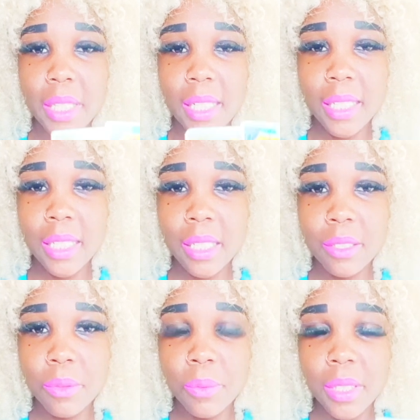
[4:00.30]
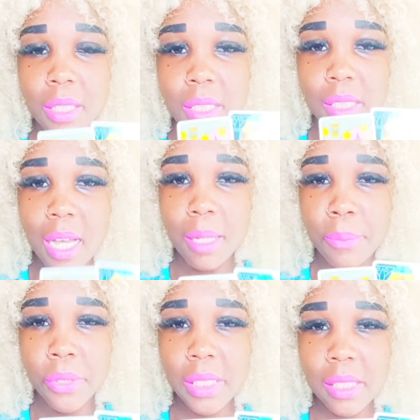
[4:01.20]
getting here with this high
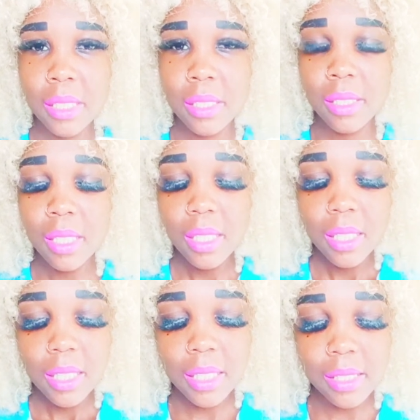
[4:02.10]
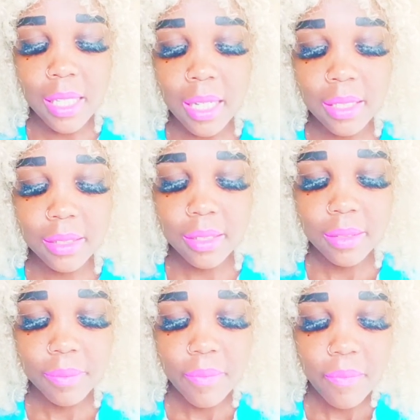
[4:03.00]
priestess is that
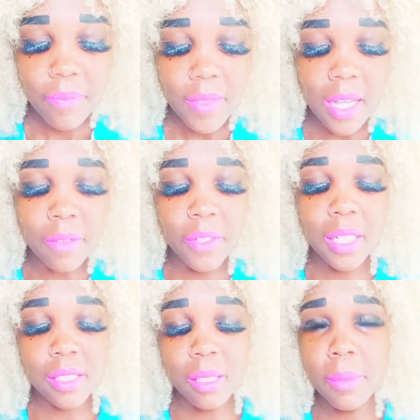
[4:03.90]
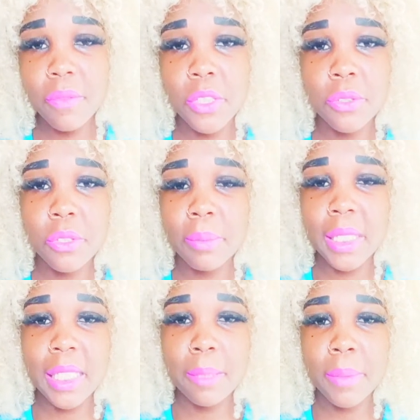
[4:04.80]
I feel like some of you could be
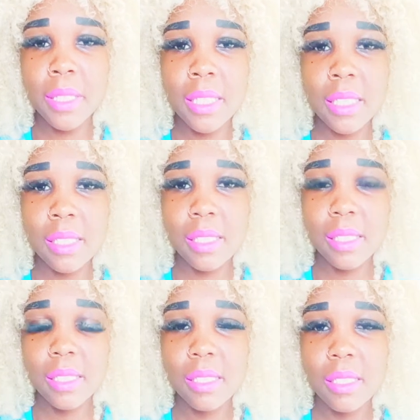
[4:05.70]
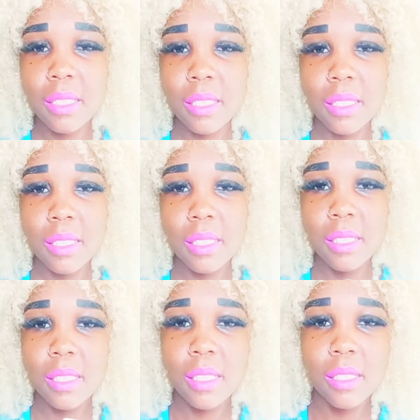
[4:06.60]
keeping this
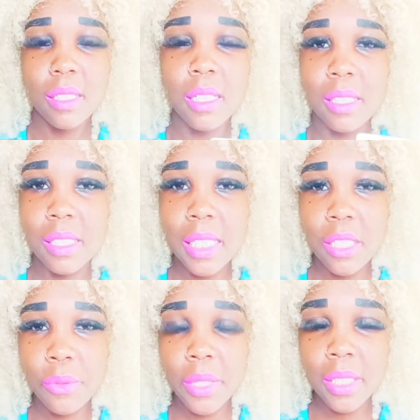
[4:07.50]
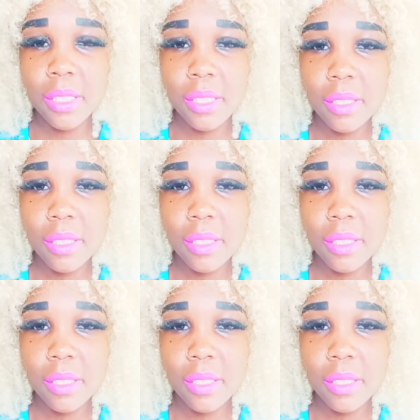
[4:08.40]
a secret.